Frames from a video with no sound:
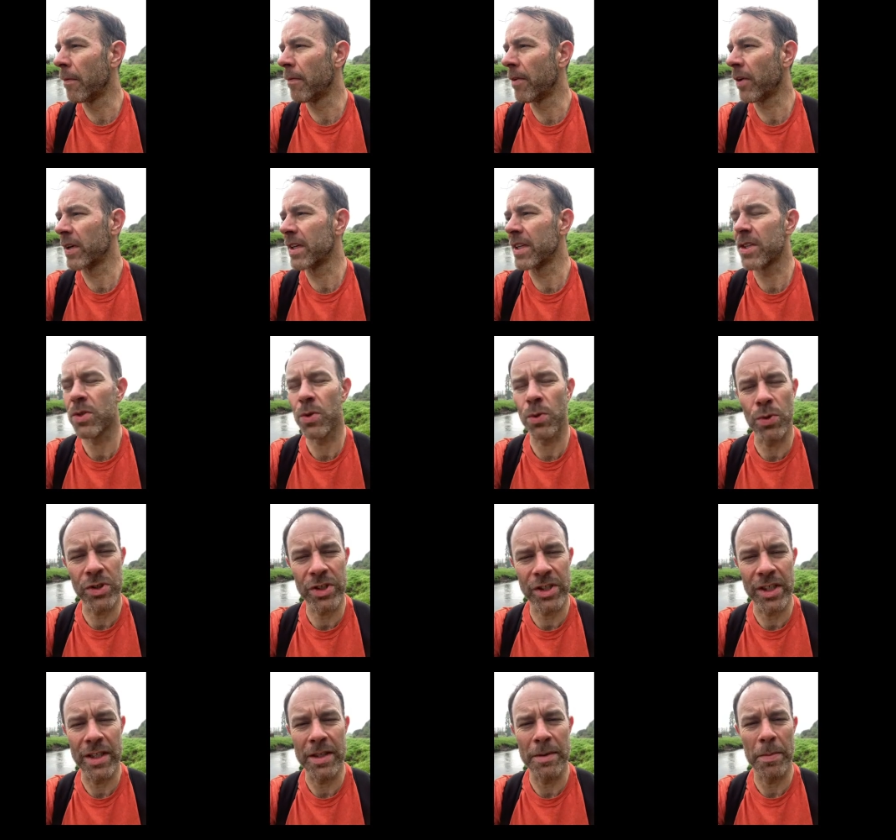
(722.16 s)
I'm very
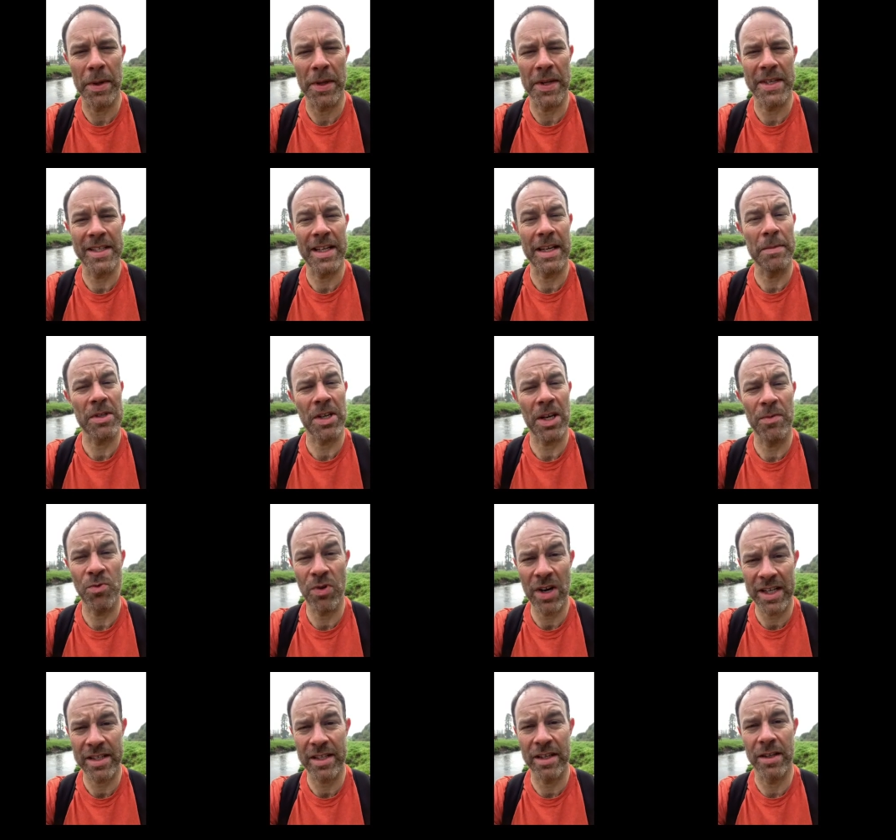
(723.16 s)
exhausted, but at the same time
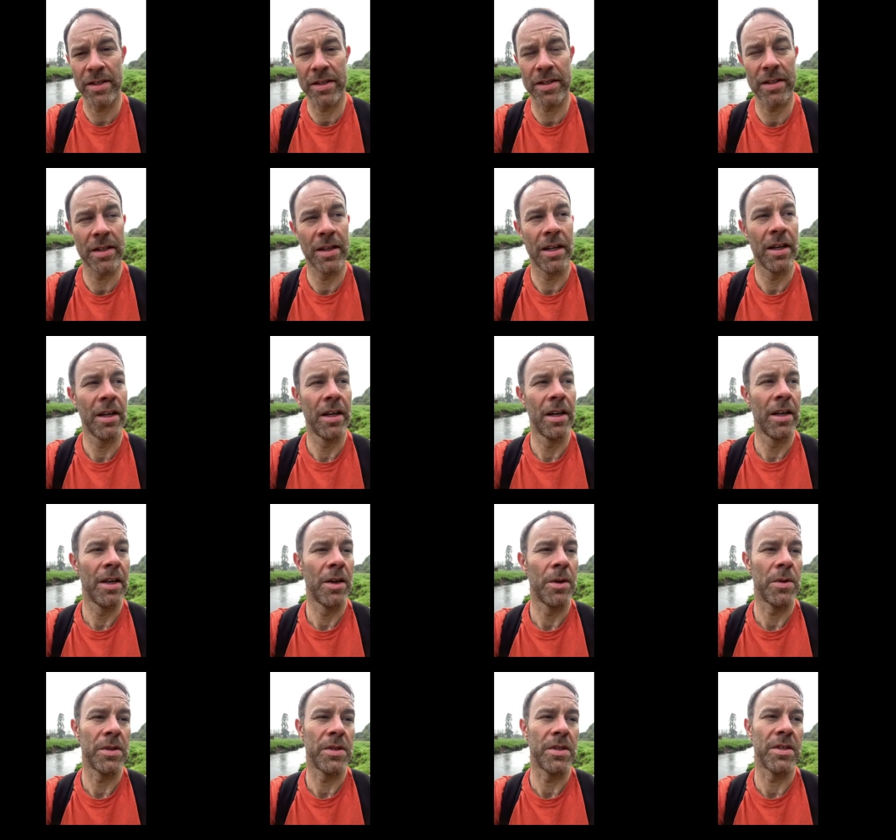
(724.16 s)
restless,
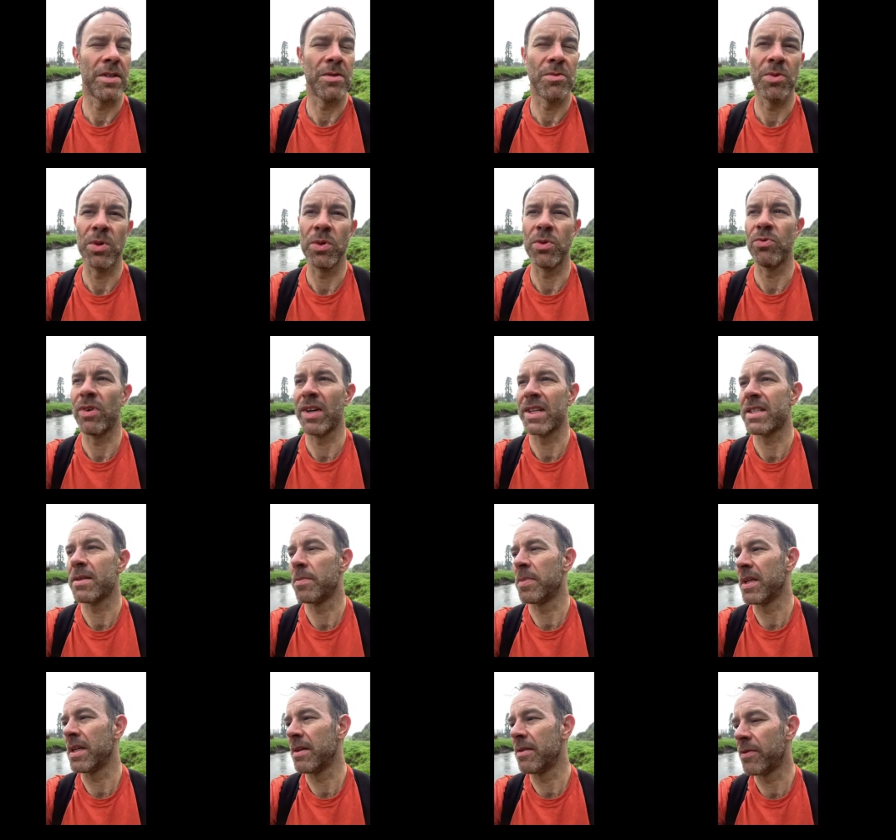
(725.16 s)
which is a real
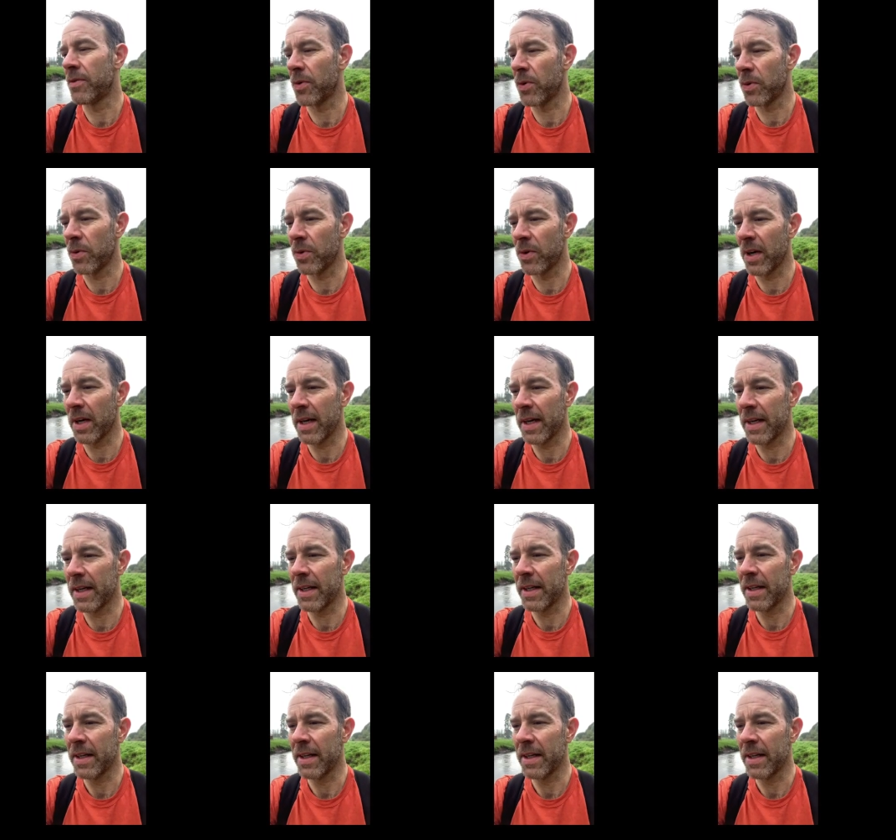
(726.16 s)
recipe for uh,